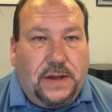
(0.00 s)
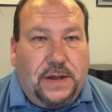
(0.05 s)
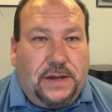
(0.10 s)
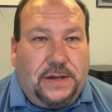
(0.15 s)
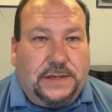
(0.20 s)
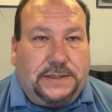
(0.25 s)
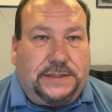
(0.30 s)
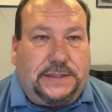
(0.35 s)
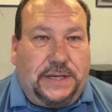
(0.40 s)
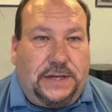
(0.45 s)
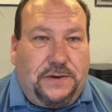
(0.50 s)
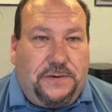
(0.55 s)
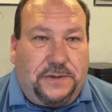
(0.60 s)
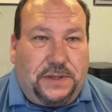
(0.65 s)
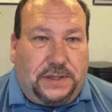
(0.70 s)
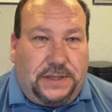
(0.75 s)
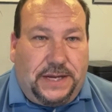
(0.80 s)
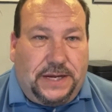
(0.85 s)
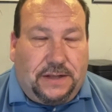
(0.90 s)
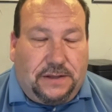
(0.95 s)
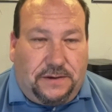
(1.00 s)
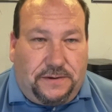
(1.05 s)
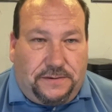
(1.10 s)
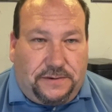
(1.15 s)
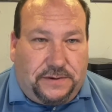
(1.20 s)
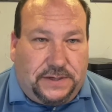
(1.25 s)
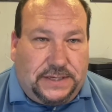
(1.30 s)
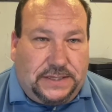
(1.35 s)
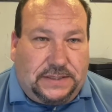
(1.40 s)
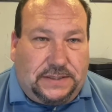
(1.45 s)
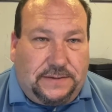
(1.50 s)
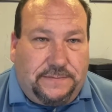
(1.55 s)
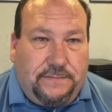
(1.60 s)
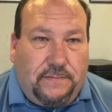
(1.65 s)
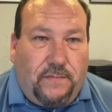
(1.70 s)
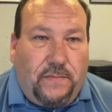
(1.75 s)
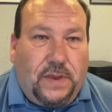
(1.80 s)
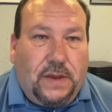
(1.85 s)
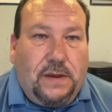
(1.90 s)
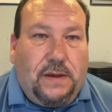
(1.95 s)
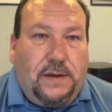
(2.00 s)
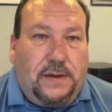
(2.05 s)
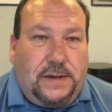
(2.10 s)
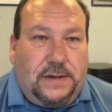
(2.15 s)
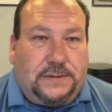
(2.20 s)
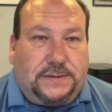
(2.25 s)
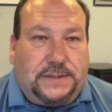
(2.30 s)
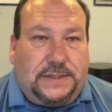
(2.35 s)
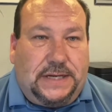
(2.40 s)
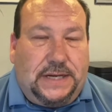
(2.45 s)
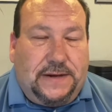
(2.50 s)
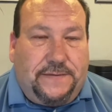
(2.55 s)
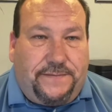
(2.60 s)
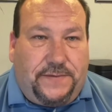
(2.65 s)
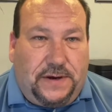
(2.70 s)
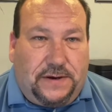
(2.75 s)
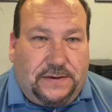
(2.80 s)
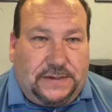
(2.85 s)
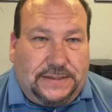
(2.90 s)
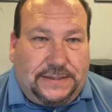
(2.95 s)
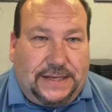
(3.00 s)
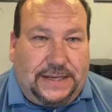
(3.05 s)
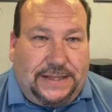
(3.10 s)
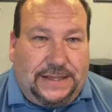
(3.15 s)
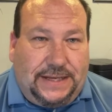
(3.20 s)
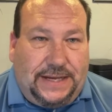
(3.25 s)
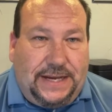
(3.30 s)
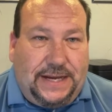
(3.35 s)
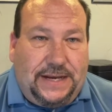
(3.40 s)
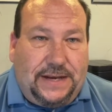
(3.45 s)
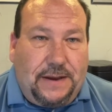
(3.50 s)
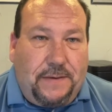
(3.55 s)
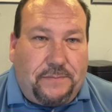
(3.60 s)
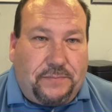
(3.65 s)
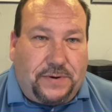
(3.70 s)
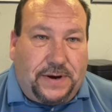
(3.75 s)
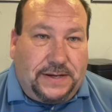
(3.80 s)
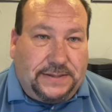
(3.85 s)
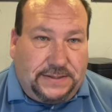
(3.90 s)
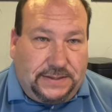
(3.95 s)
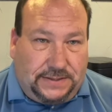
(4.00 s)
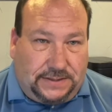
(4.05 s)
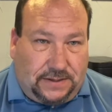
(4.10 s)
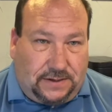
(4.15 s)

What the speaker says: You'll see who the legal owner is. You'll see if there is a lien present